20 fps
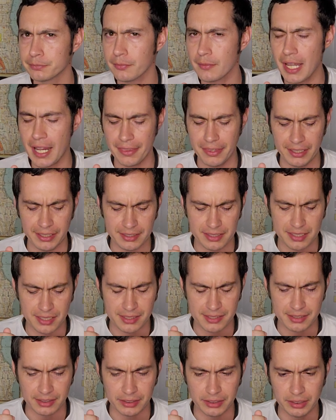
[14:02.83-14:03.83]
I think it's
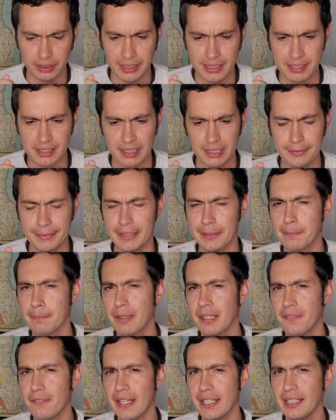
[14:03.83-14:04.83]
just a little less even.
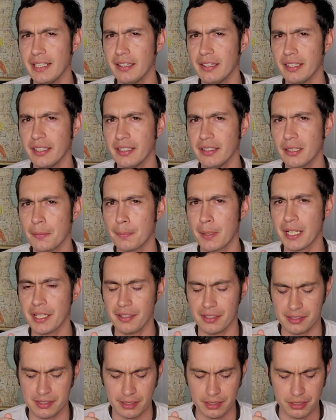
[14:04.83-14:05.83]
If anything, the
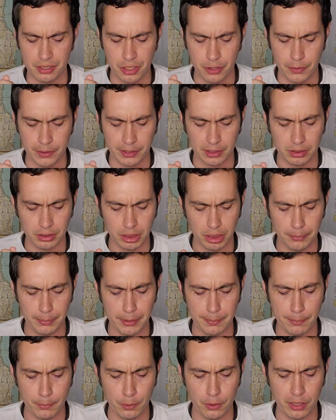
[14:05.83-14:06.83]
brightness is showing a little
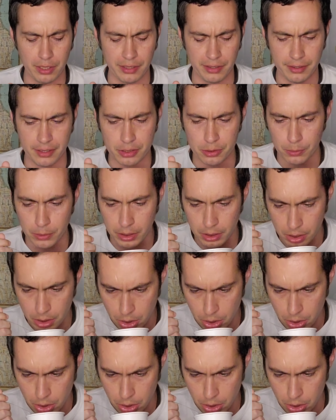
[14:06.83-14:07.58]
bit more in this one.